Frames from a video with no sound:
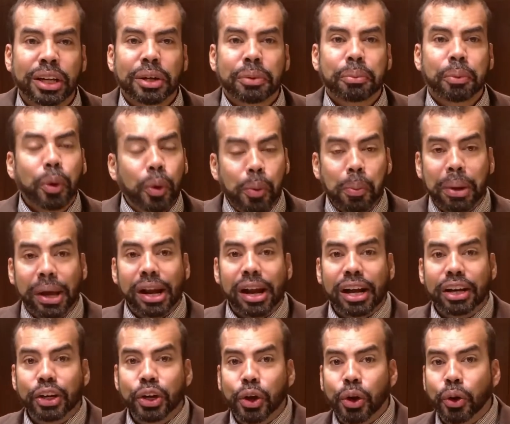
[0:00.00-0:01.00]
We may
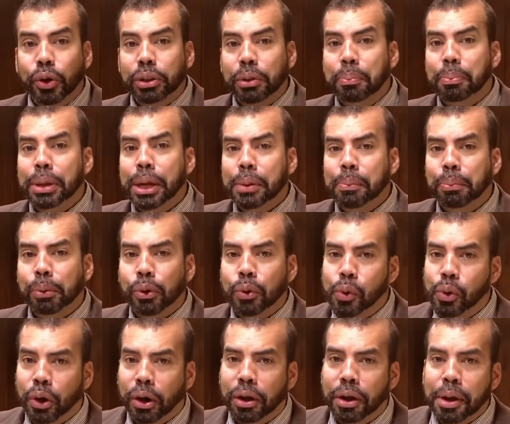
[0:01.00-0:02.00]
not know the people who
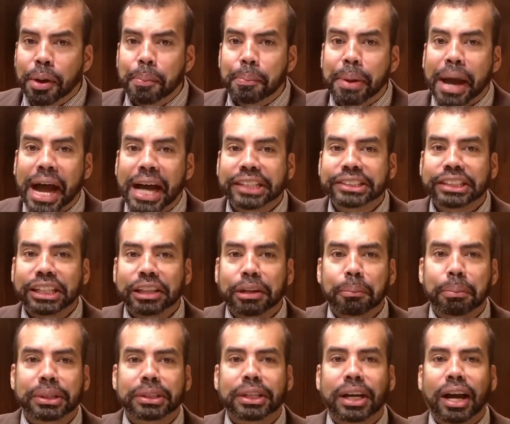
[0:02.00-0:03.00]
are passing the
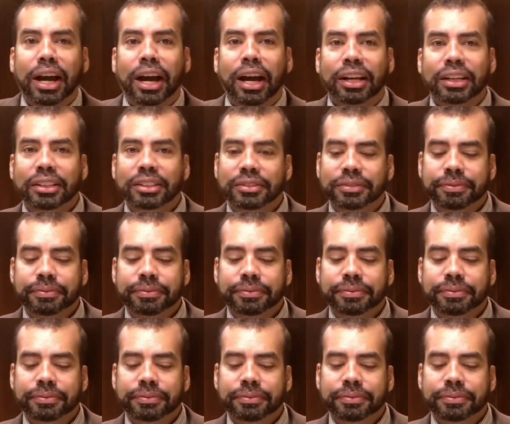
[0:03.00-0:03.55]
baton,